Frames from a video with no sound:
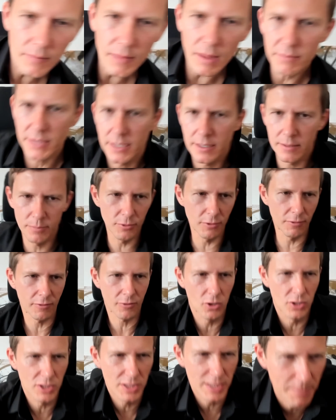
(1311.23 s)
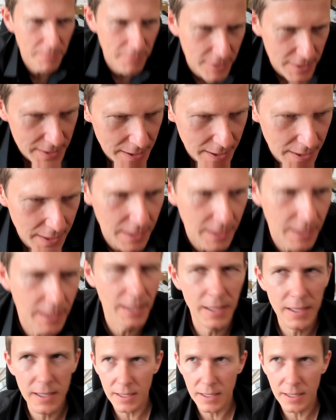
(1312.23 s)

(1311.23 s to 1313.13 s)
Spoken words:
We did a proof of concept with a